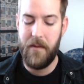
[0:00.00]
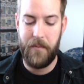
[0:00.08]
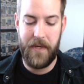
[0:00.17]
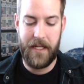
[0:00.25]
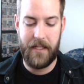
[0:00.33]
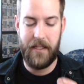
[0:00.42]

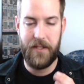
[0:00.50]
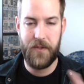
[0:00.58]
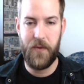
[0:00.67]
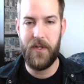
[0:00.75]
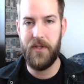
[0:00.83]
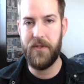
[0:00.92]
but let's
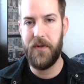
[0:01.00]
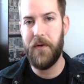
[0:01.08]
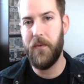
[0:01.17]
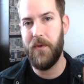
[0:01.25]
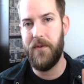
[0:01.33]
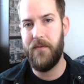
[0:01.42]
go ahead and start
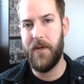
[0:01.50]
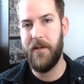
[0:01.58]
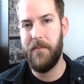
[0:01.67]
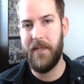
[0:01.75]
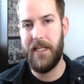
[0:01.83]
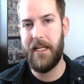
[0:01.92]
with the very
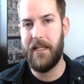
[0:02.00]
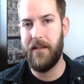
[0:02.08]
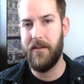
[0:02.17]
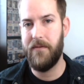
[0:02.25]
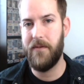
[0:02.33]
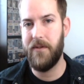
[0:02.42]
beginning,
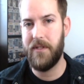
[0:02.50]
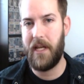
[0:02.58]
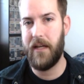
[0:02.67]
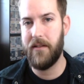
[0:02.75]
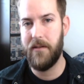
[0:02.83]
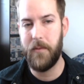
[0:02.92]
the first
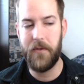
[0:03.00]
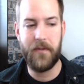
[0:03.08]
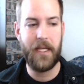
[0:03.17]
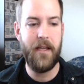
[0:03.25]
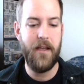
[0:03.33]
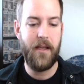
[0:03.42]
act of the movie.